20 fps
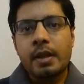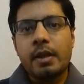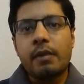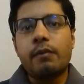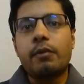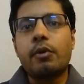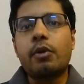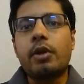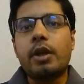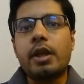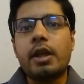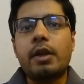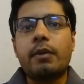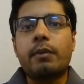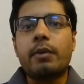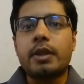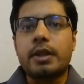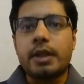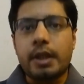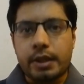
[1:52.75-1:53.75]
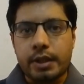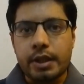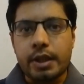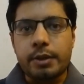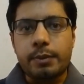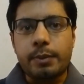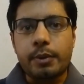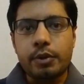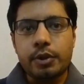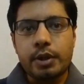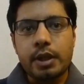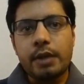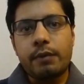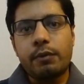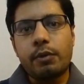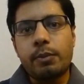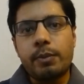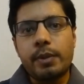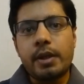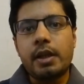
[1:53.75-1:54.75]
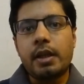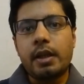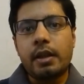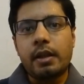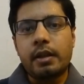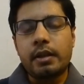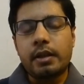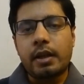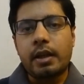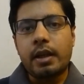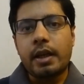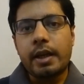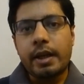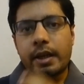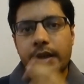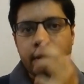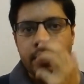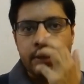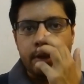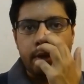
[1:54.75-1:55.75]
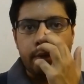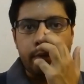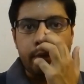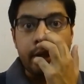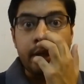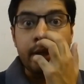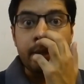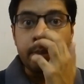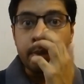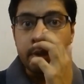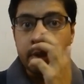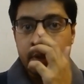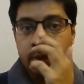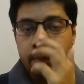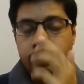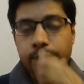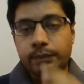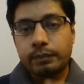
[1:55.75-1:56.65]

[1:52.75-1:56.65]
would equal success, because that would be the correct variables